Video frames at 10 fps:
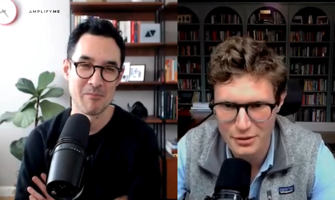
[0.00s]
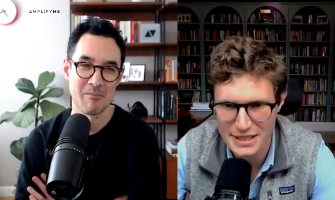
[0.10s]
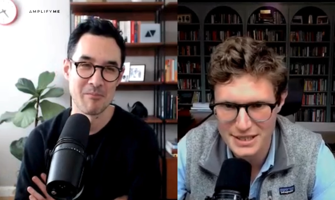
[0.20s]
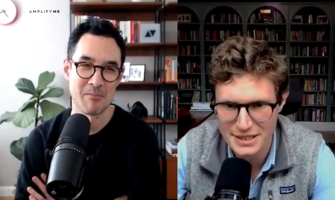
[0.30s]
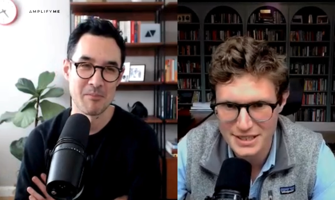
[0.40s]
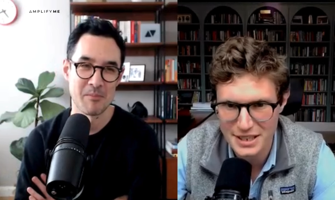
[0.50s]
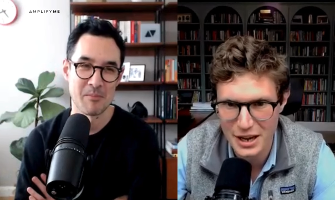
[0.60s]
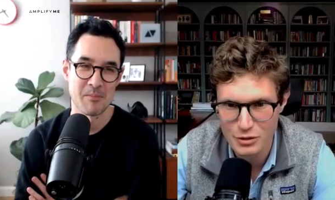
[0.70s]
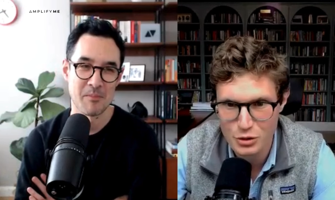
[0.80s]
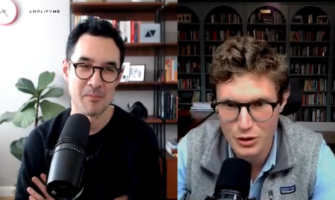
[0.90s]
Speaker 1: credit ratings
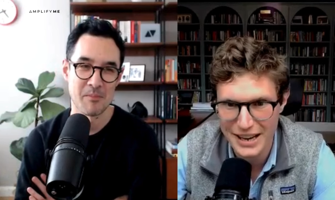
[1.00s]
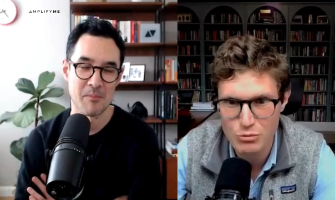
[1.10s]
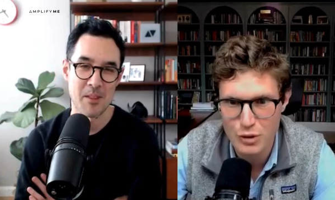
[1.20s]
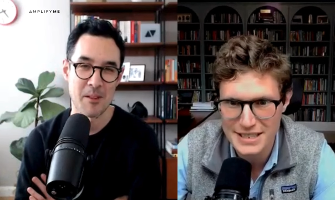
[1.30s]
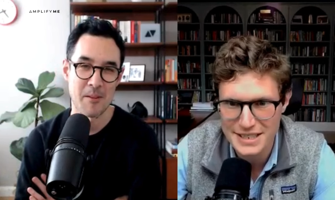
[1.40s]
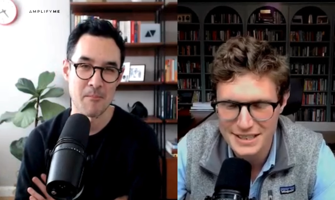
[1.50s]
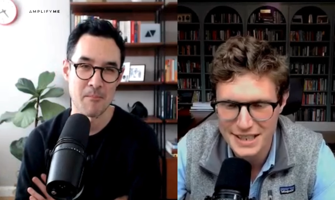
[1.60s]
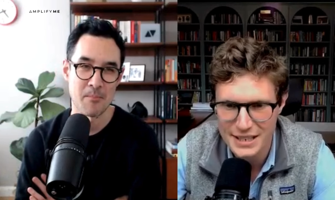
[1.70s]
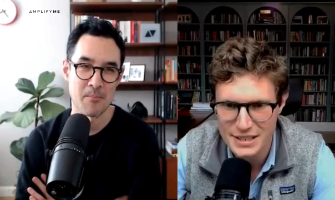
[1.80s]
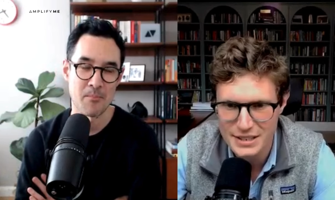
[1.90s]
uh, credit
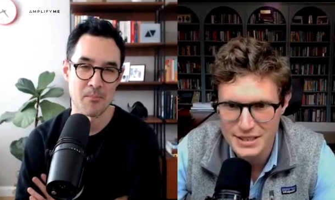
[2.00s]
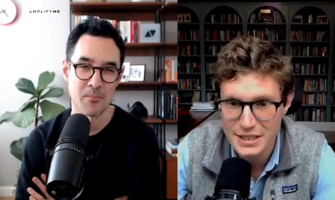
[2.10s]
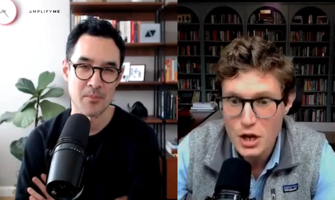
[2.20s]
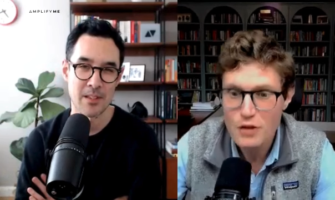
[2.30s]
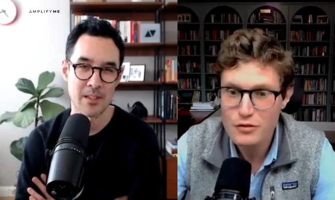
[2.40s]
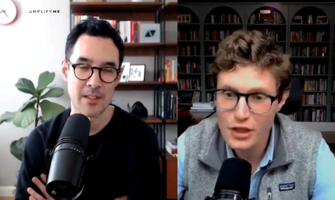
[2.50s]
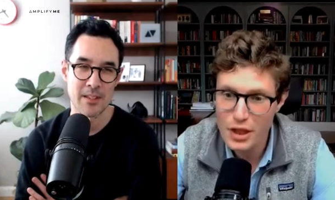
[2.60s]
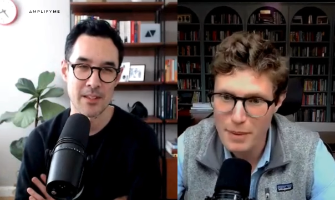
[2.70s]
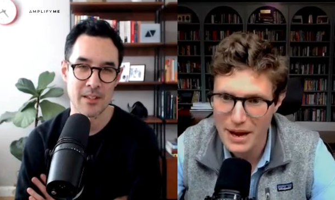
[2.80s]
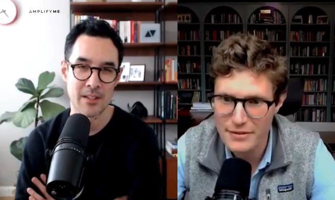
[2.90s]
ratings agencies
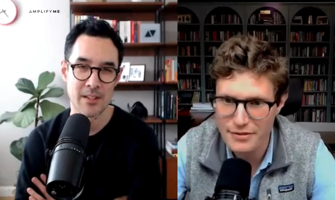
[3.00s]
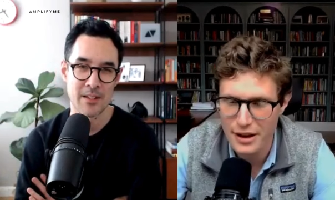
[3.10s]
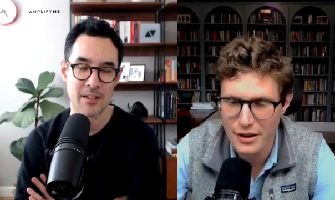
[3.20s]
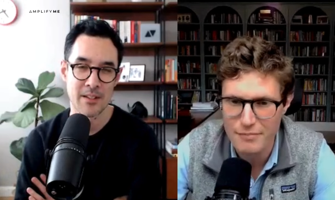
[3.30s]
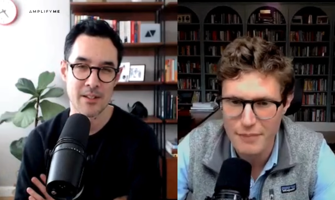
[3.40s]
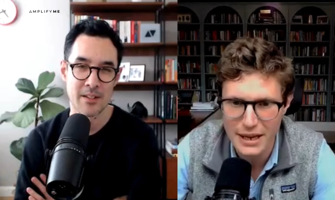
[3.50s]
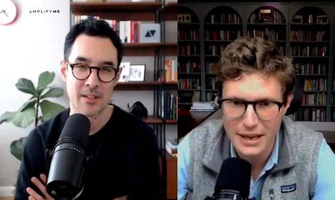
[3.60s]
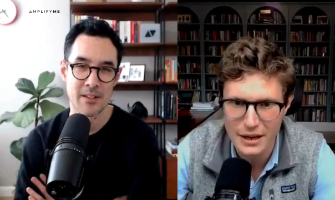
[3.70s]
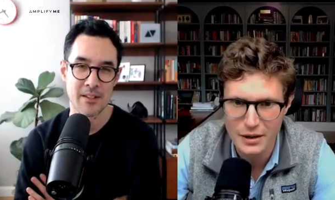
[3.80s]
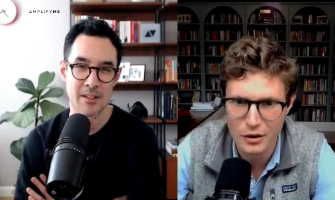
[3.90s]
for the benefit of
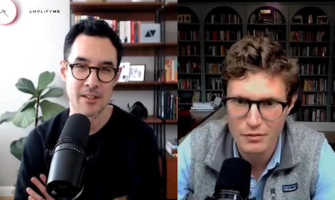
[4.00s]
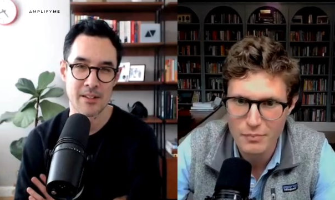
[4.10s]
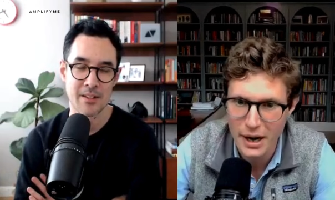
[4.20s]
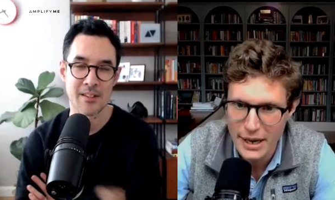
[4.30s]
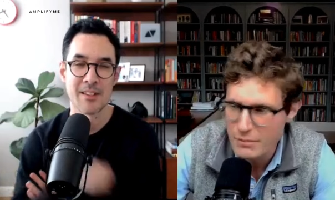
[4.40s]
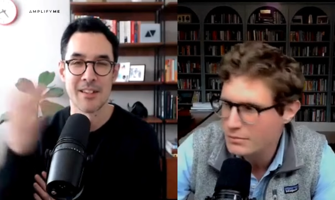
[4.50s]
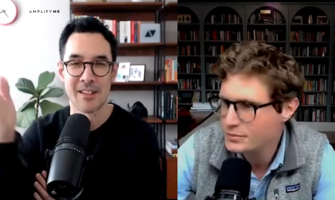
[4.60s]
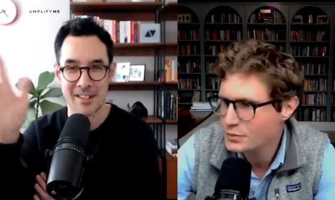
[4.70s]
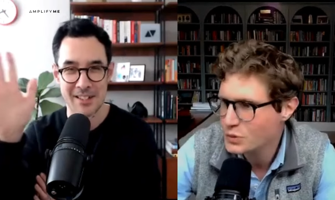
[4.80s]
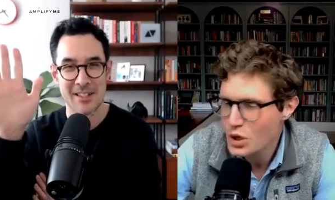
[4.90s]
making a lot of money.
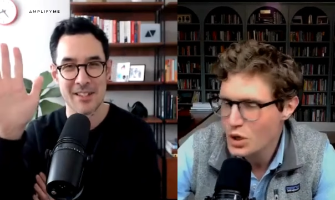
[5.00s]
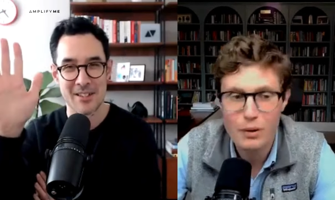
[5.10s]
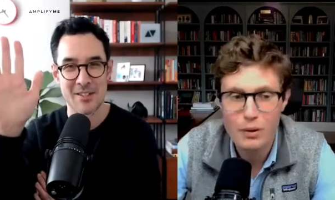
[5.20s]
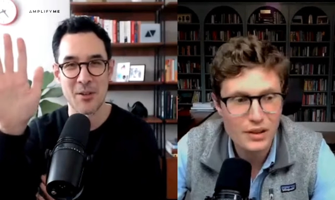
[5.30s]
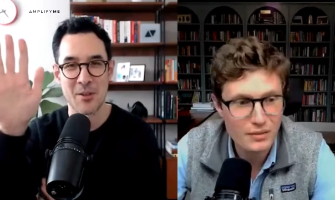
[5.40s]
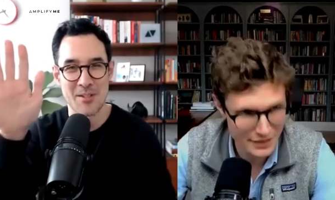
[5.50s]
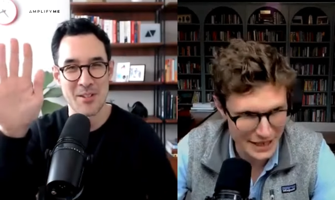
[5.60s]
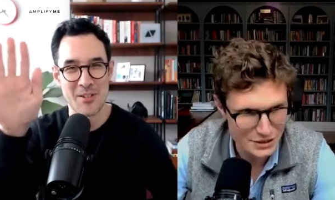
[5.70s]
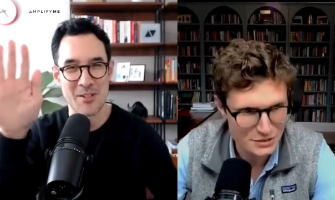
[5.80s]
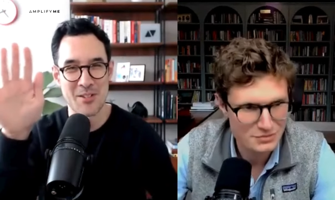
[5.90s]
Speaker 2: So, but, so just
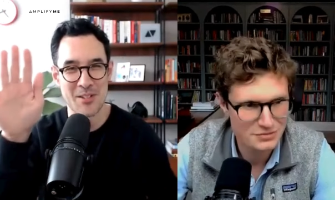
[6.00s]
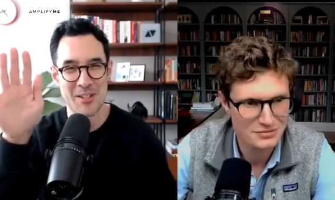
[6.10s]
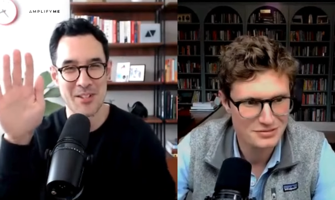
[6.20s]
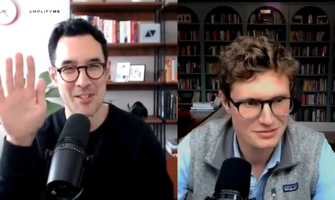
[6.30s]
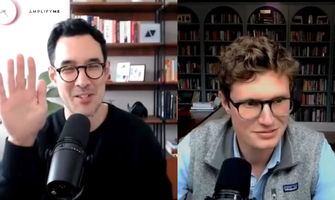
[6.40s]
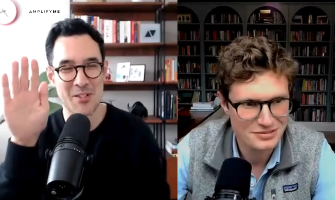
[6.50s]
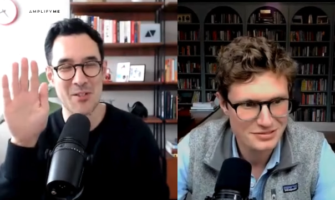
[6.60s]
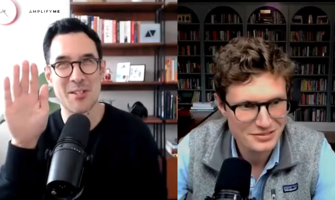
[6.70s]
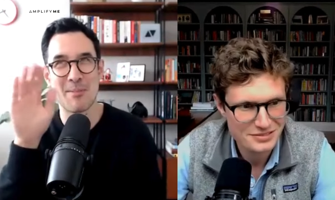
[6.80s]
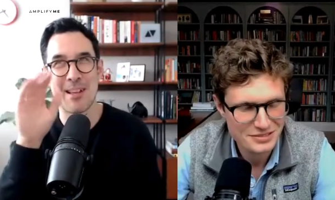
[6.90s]
yes, to, just to
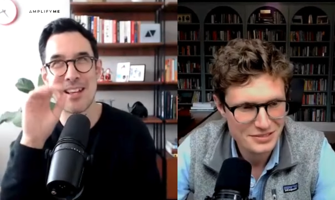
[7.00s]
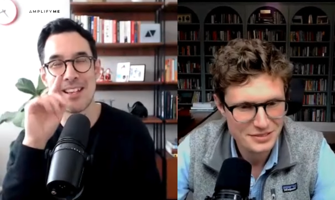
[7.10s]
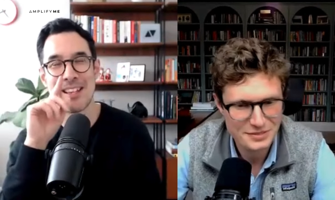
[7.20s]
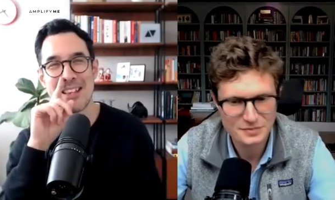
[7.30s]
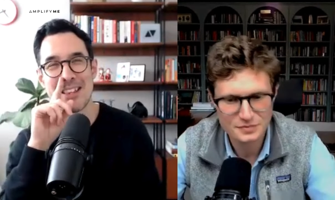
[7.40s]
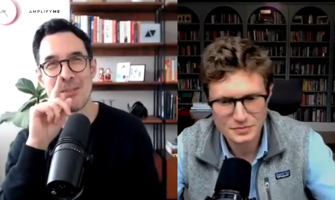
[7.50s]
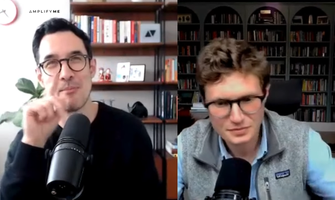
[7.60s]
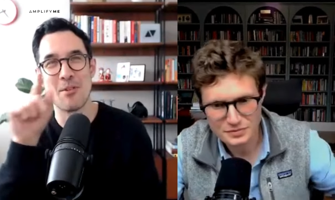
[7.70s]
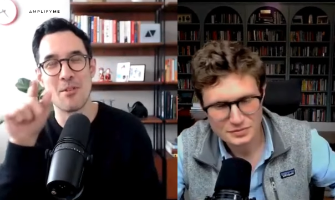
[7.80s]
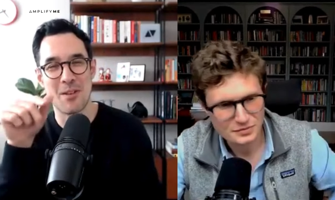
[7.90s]
explain the
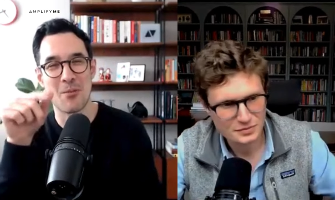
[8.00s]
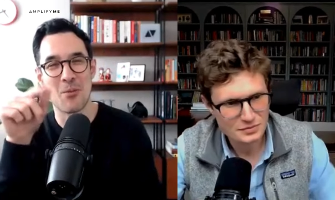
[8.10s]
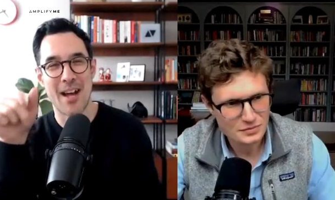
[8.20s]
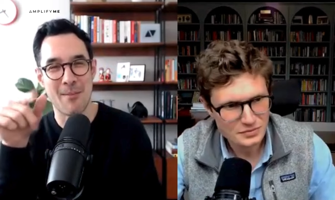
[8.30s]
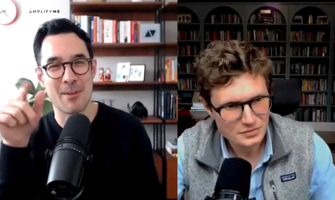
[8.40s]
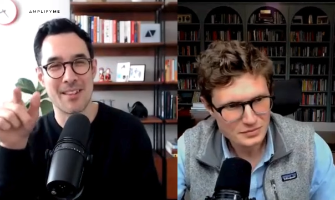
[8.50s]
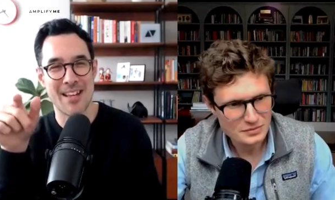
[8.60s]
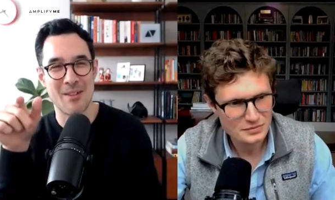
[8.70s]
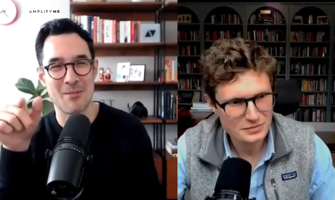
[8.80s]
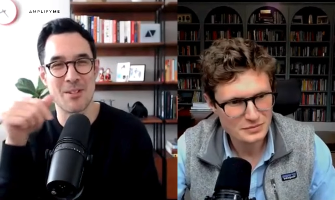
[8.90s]
movie and what happened there
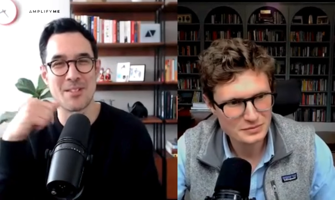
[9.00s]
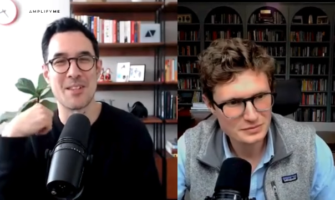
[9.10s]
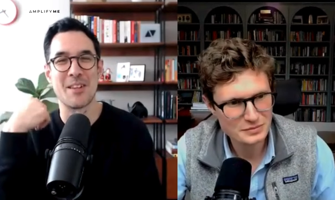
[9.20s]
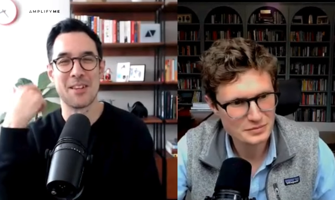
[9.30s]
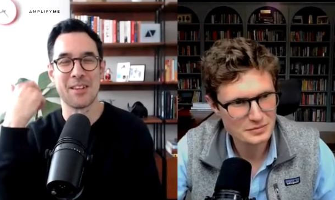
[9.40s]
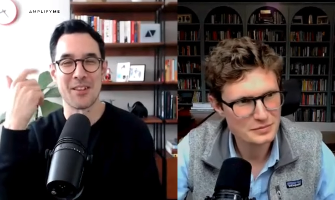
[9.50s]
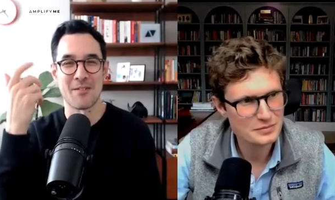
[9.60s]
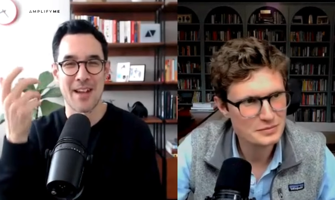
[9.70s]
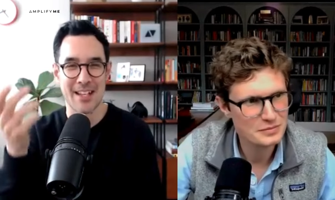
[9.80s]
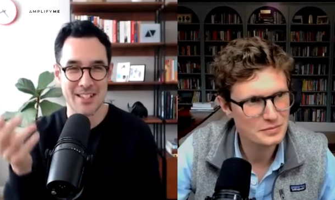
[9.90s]
was that the
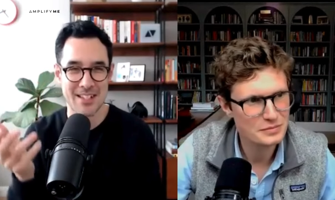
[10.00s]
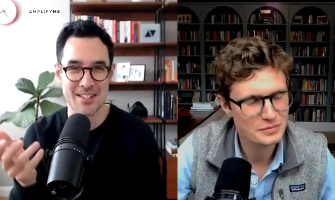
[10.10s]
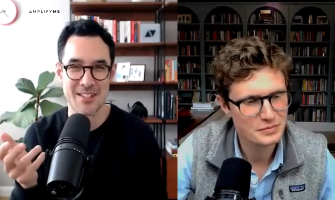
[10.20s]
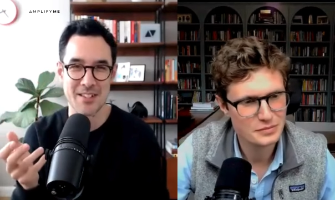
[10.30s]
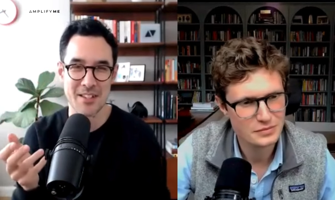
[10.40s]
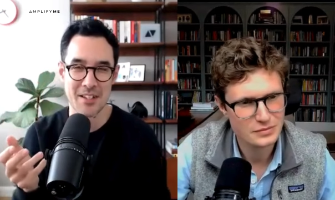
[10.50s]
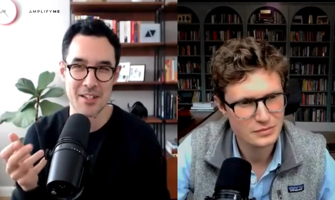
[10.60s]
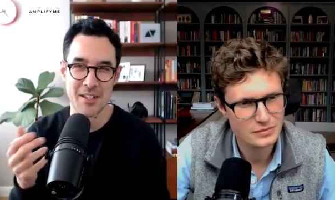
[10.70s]
fact is is that